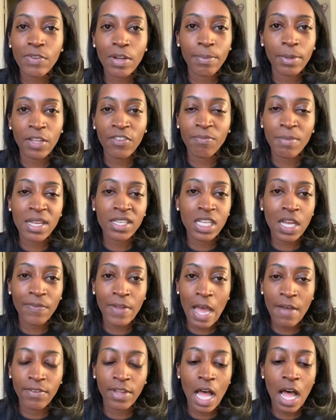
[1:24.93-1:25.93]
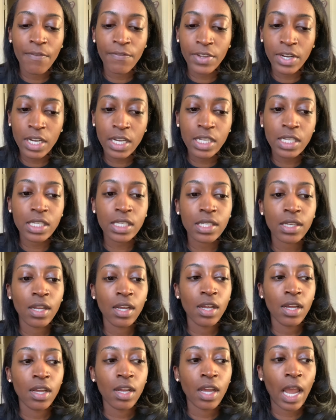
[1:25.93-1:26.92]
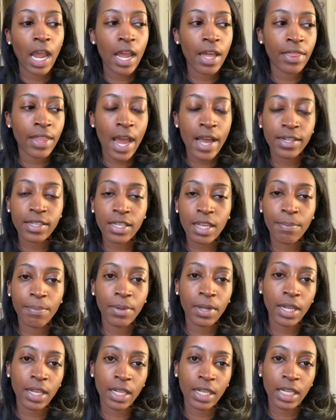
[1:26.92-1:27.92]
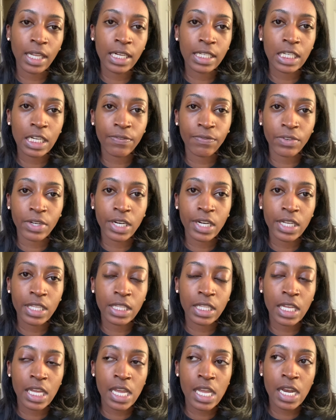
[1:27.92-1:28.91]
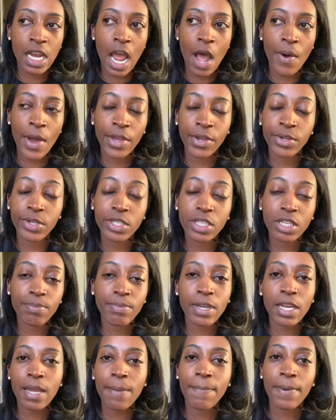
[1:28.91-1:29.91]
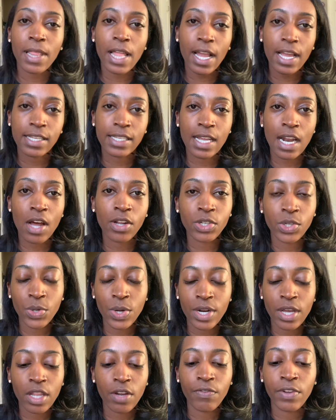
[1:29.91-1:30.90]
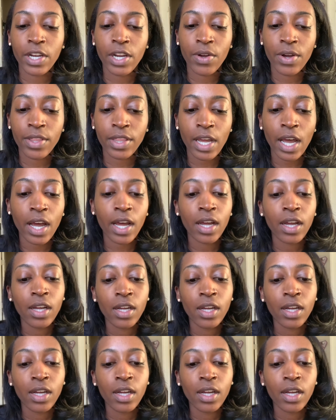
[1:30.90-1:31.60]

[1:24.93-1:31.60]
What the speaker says: I believe in myself. I have confidence, and that's completely different than how I used to be. But like I said, I'll do another video on that.